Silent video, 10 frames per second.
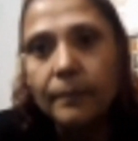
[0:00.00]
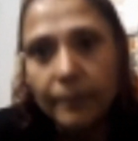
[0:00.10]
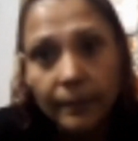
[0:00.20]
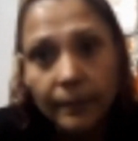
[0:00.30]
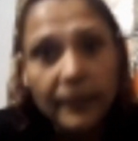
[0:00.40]

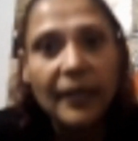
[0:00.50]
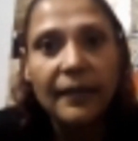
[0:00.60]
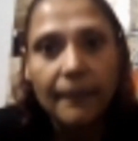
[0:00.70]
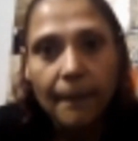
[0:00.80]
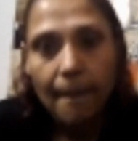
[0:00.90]
yeah.
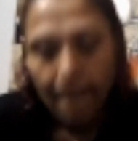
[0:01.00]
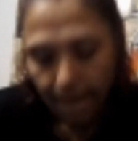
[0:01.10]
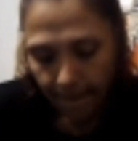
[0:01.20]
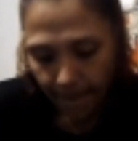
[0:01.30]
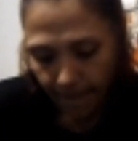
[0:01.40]

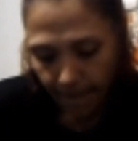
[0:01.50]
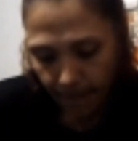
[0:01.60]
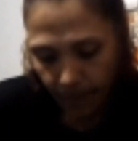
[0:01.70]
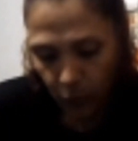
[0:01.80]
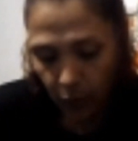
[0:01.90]

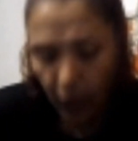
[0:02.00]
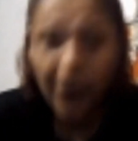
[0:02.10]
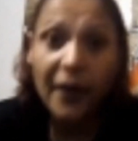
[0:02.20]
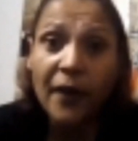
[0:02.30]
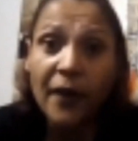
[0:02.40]
Well,
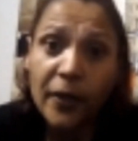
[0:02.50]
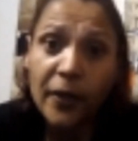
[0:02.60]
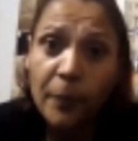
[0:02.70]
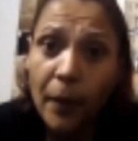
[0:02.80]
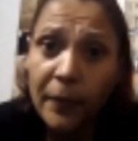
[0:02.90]
I don't know. You
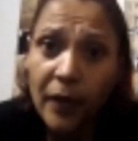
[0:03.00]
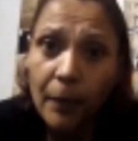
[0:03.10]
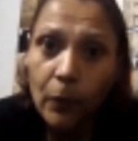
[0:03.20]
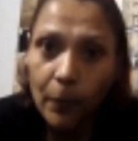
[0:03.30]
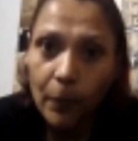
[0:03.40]
probably know
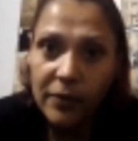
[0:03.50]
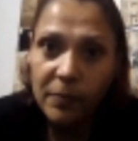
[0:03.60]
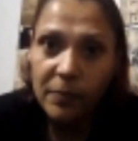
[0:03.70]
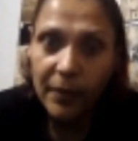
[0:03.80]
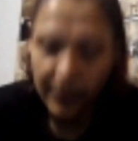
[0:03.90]
more, bros.
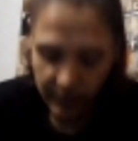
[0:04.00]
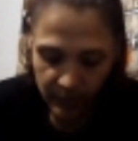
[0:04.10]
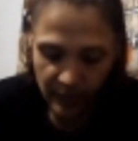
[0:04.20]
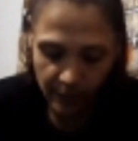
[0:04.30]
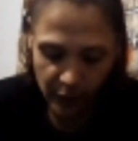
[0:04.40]
But
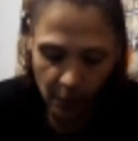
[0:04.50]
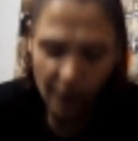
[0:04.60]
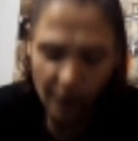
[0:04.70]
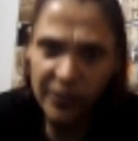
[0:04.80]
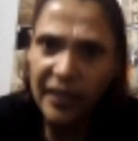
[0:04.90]
every time I've
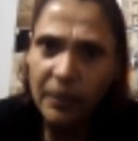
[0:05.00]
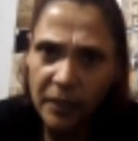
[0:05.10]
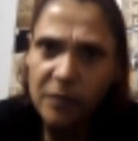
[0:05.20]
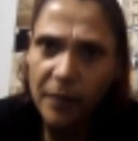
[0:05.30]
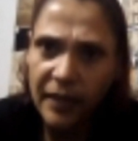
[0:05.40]
seen him, he's
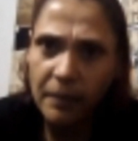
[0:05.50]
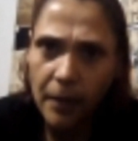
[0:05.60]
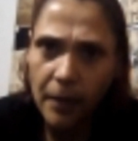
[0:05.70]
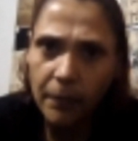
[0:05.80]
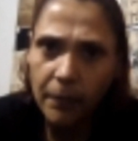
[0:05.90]
been in
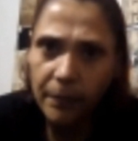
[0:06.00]
Melbourne.